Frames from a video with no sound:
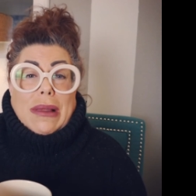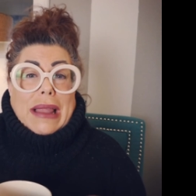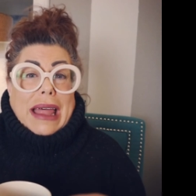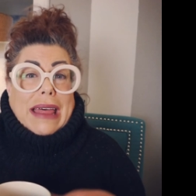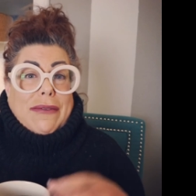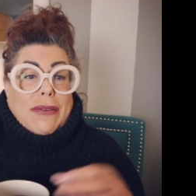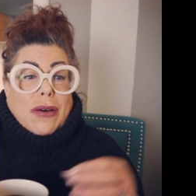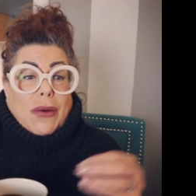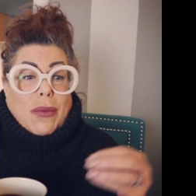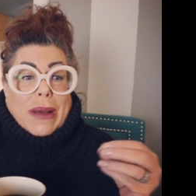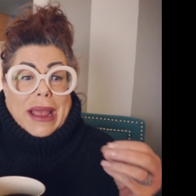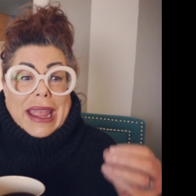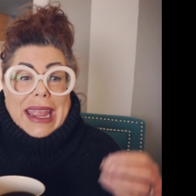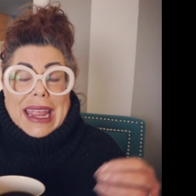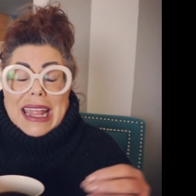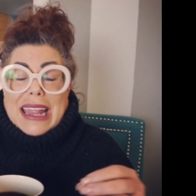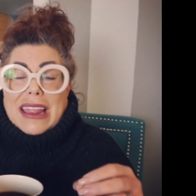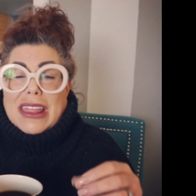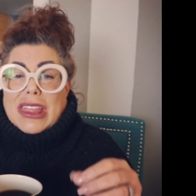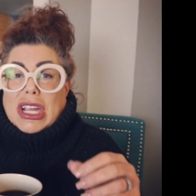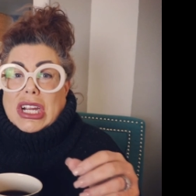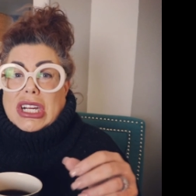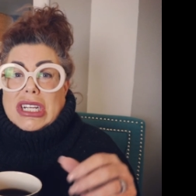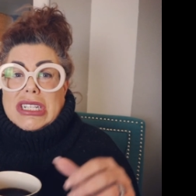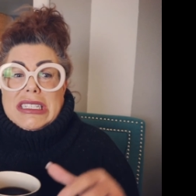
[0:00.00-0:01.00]
we'll have a
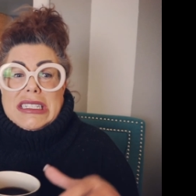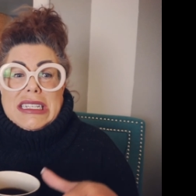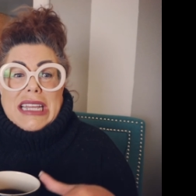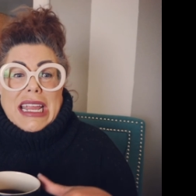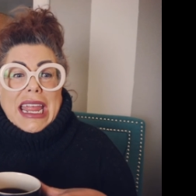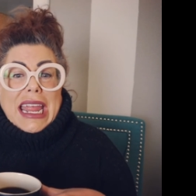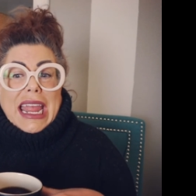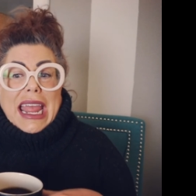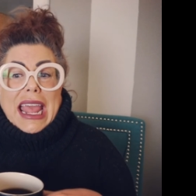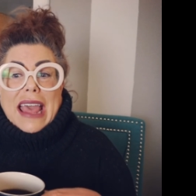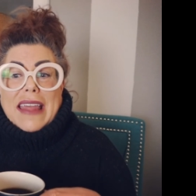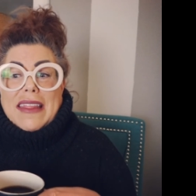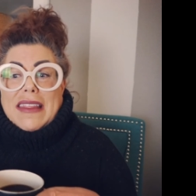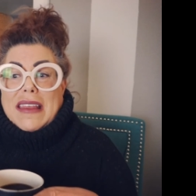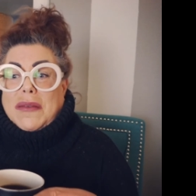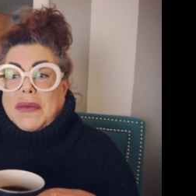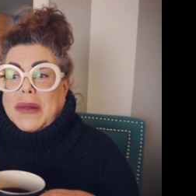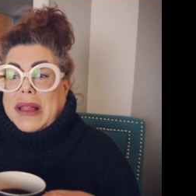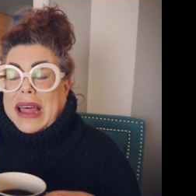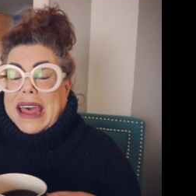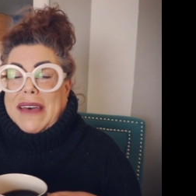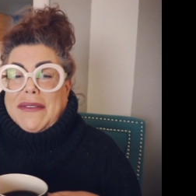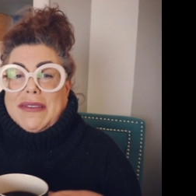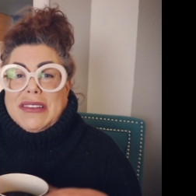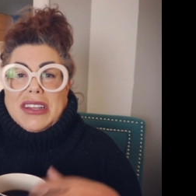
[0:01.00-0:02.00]
weigh-in Thursday and then
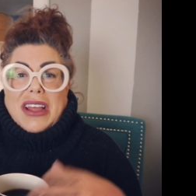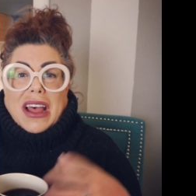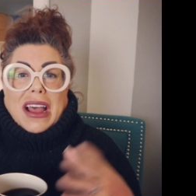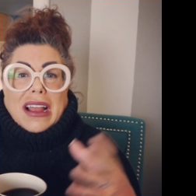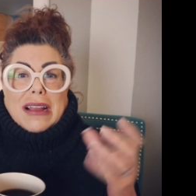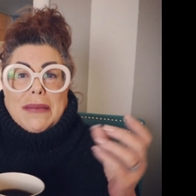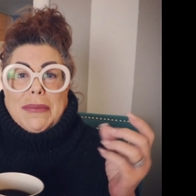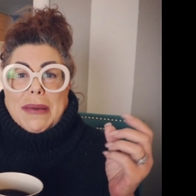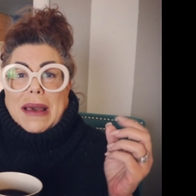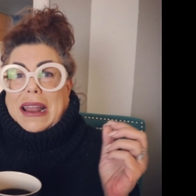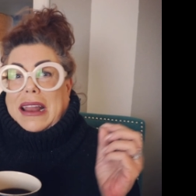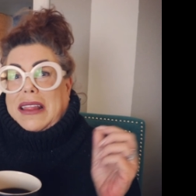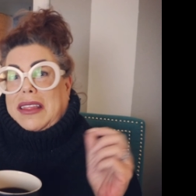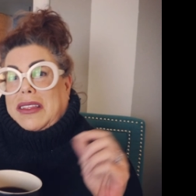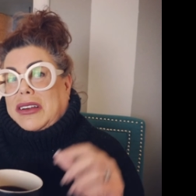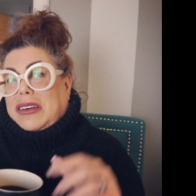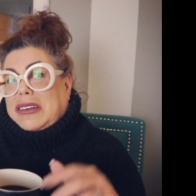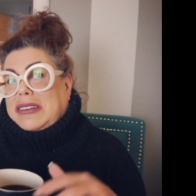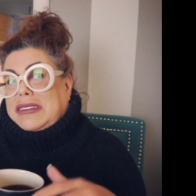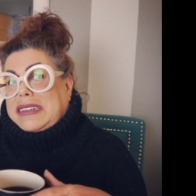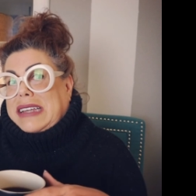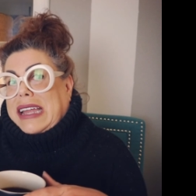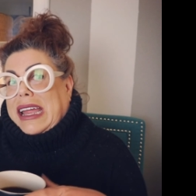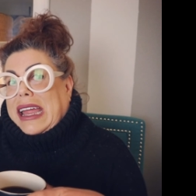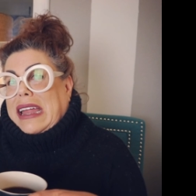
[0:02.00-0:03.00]
we'll have a talk about it
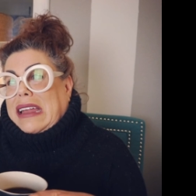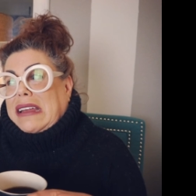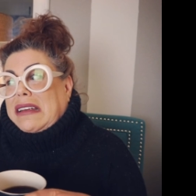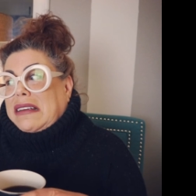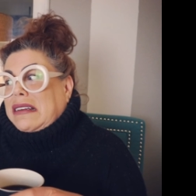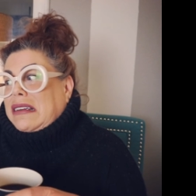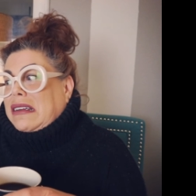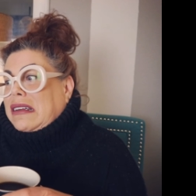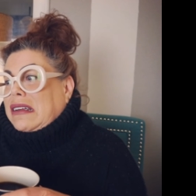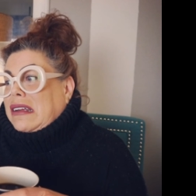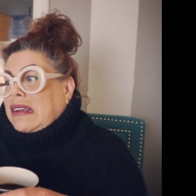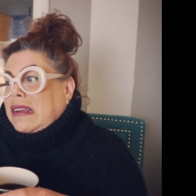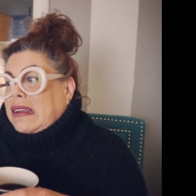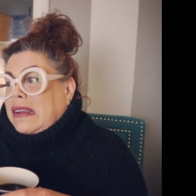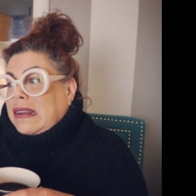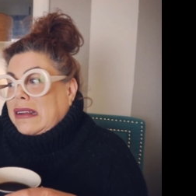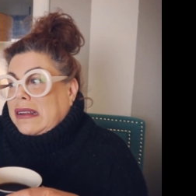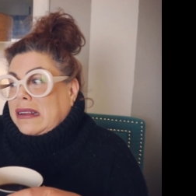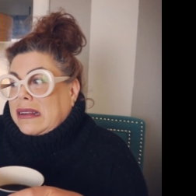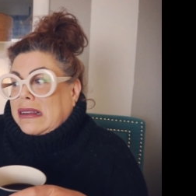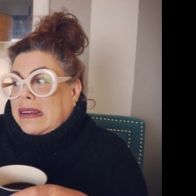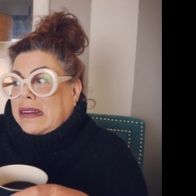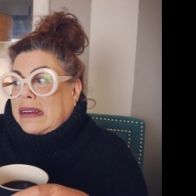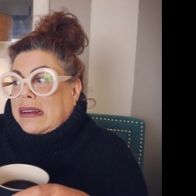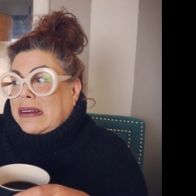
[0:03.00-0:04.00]
Thursday.
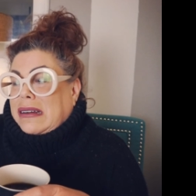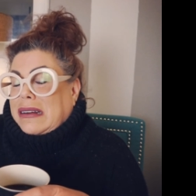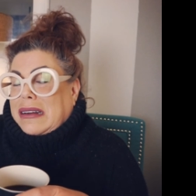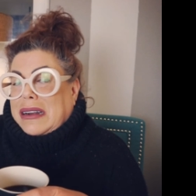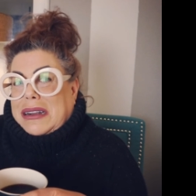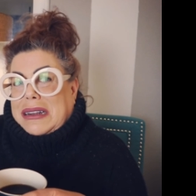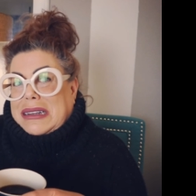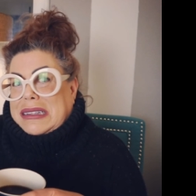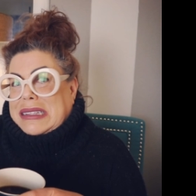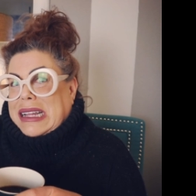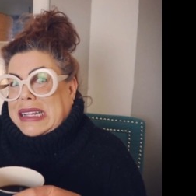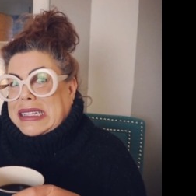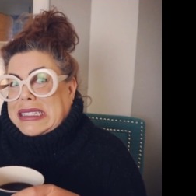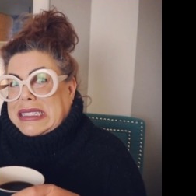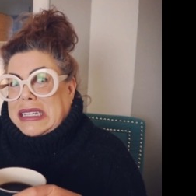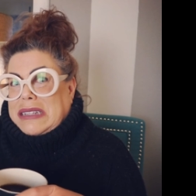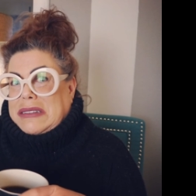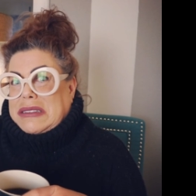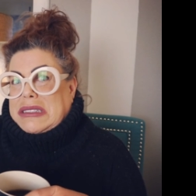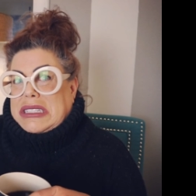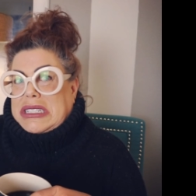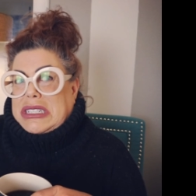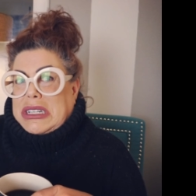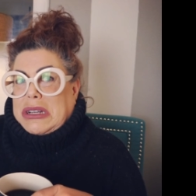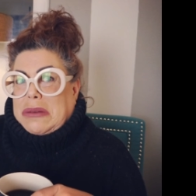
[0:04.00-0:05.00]
Or does that
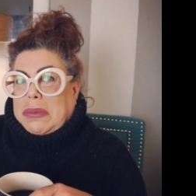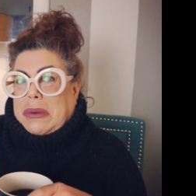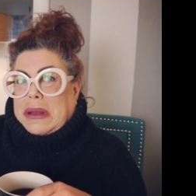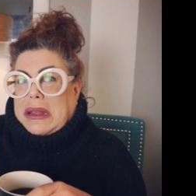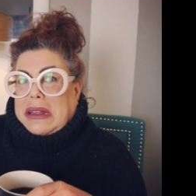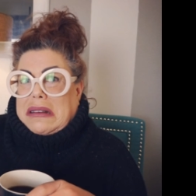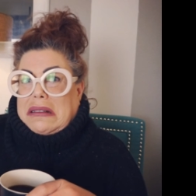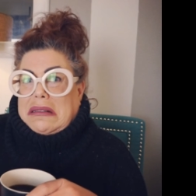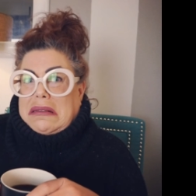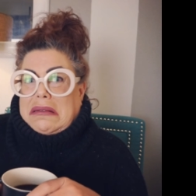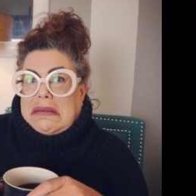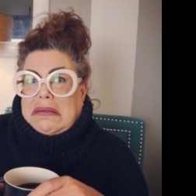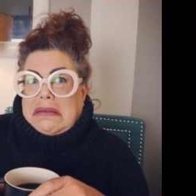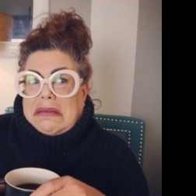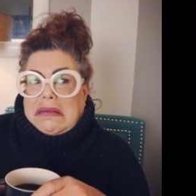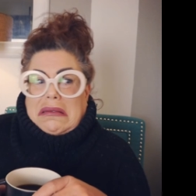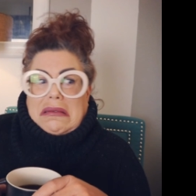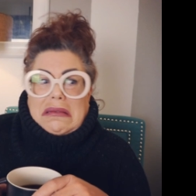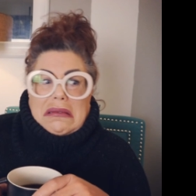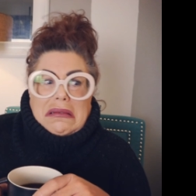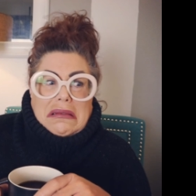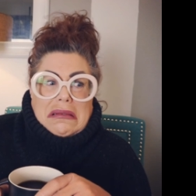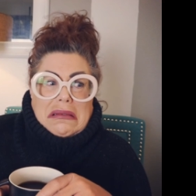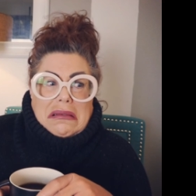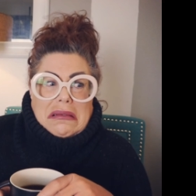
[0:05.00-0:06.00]
sound stupid?
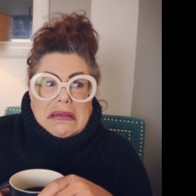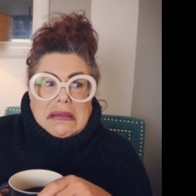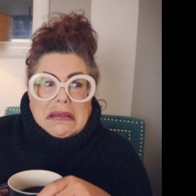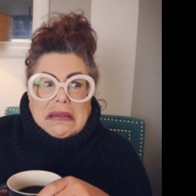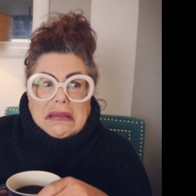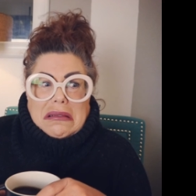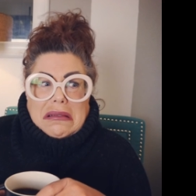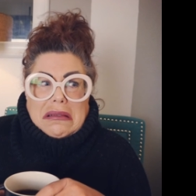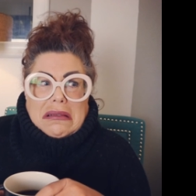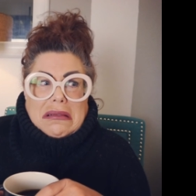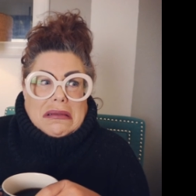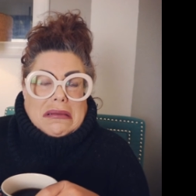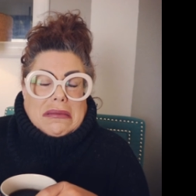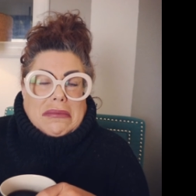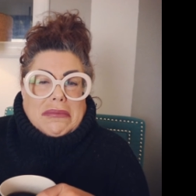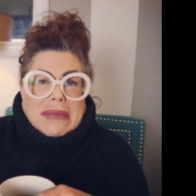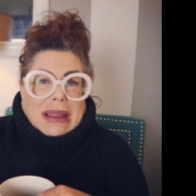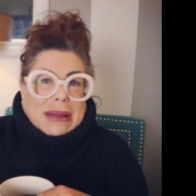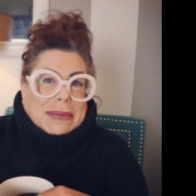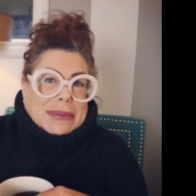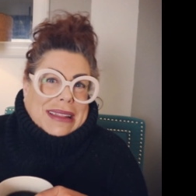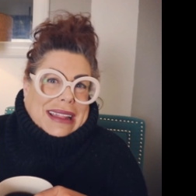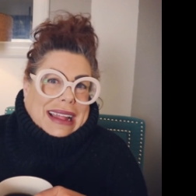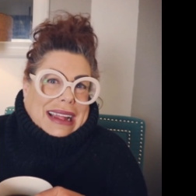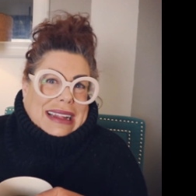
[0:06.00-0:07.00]

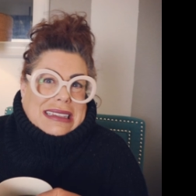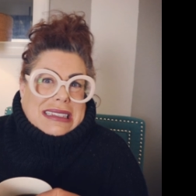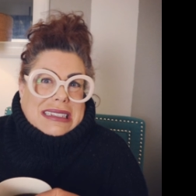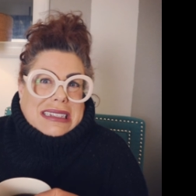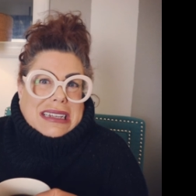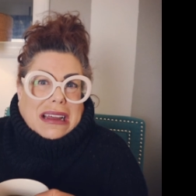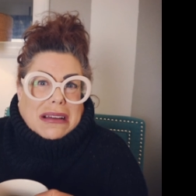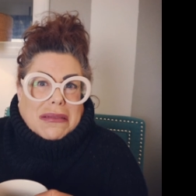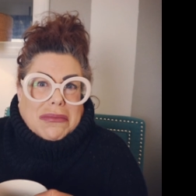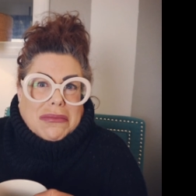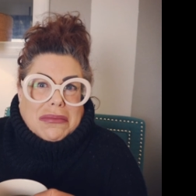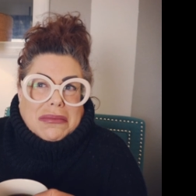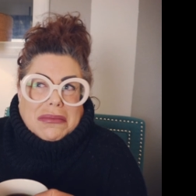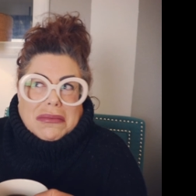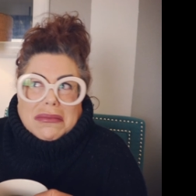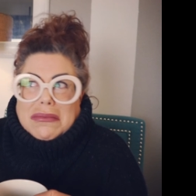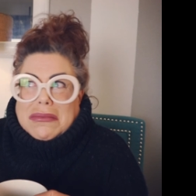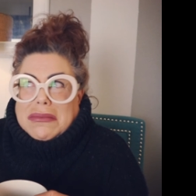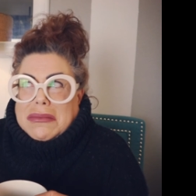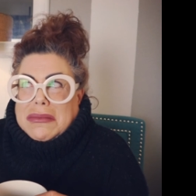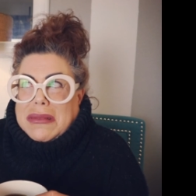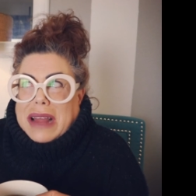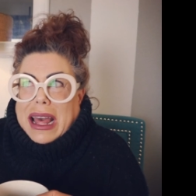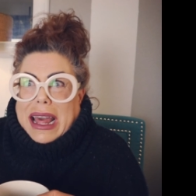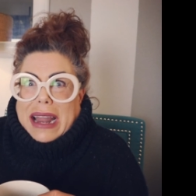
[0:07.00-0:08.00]
Maybe that's dumb.
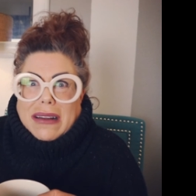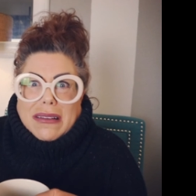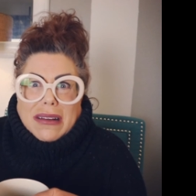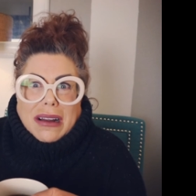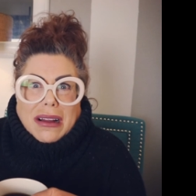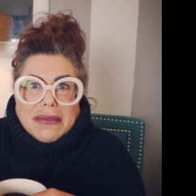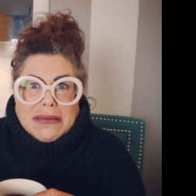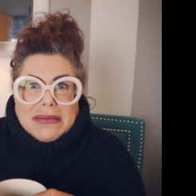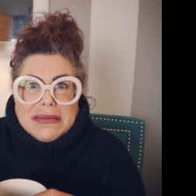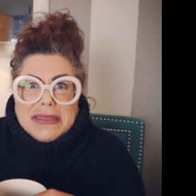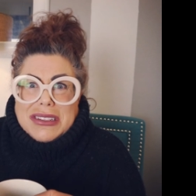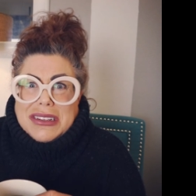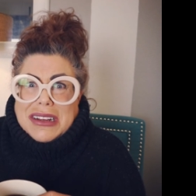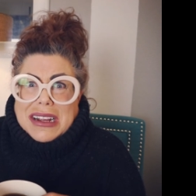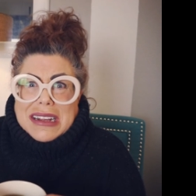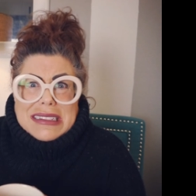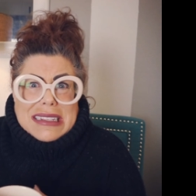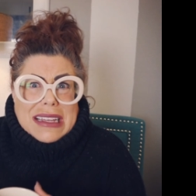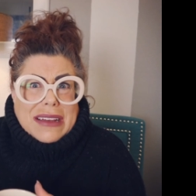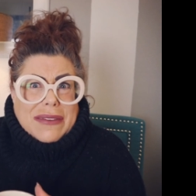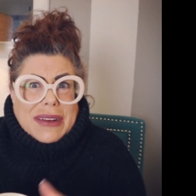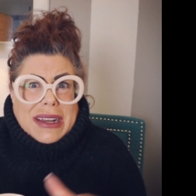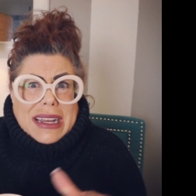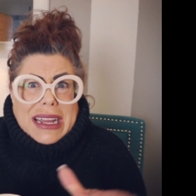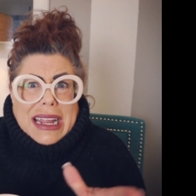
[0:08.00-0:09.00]
I don't know. Do you
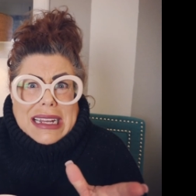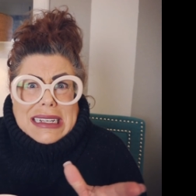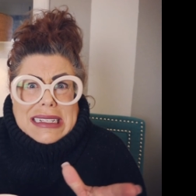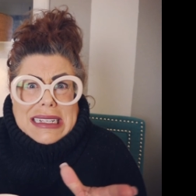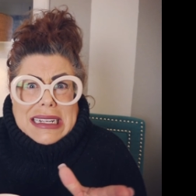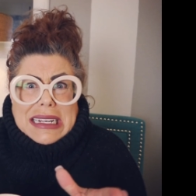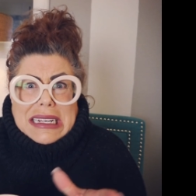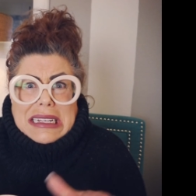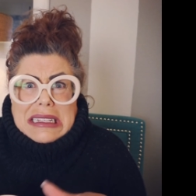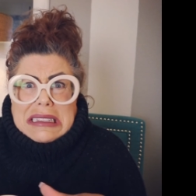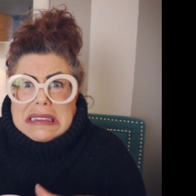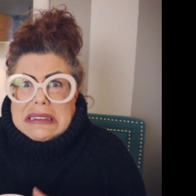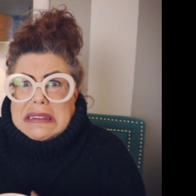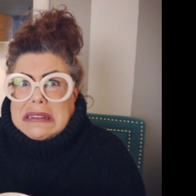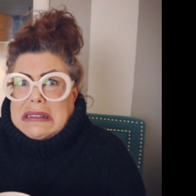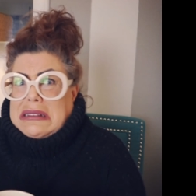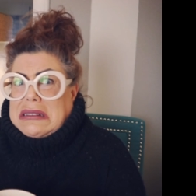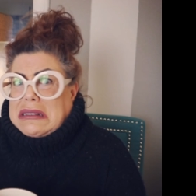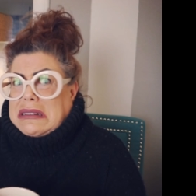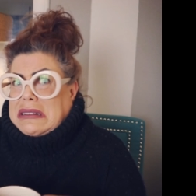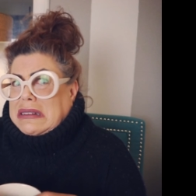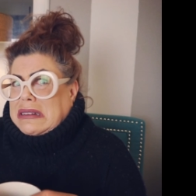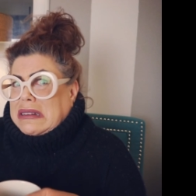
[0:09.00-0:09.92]
guys have any ideas?